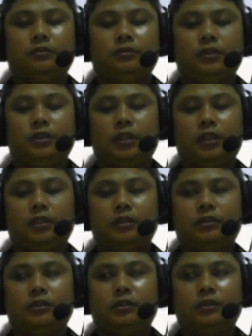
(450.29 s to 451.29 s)
We
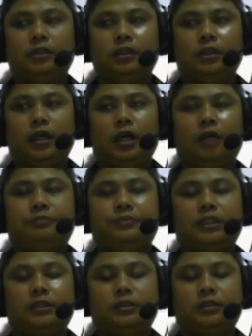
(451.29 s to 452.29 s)
can
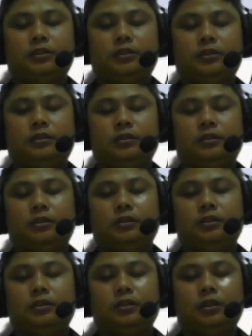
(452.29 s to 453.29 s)
update
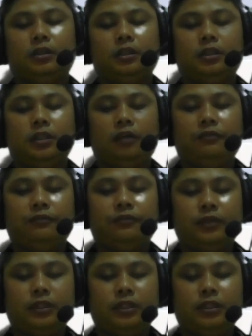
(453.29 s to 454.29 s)
in
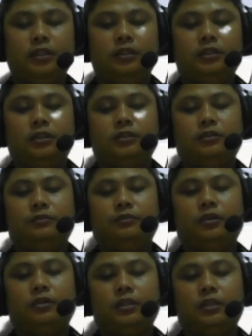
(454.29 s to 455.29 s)
every years
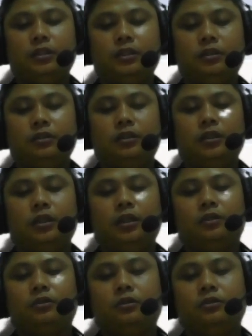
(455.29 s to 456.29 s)
for the
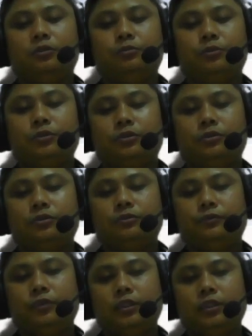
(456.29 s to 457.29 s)
contributes to
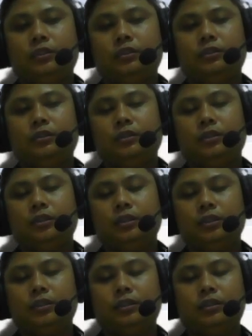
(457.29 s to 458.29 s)
fill
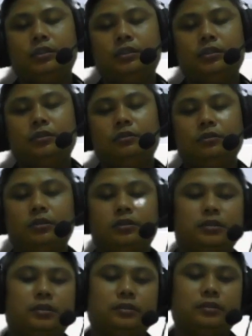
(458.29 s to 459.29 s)
this
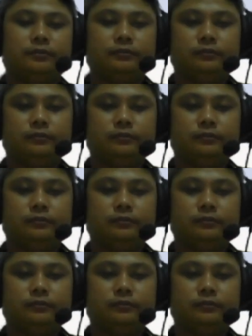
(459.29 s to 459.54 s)
process.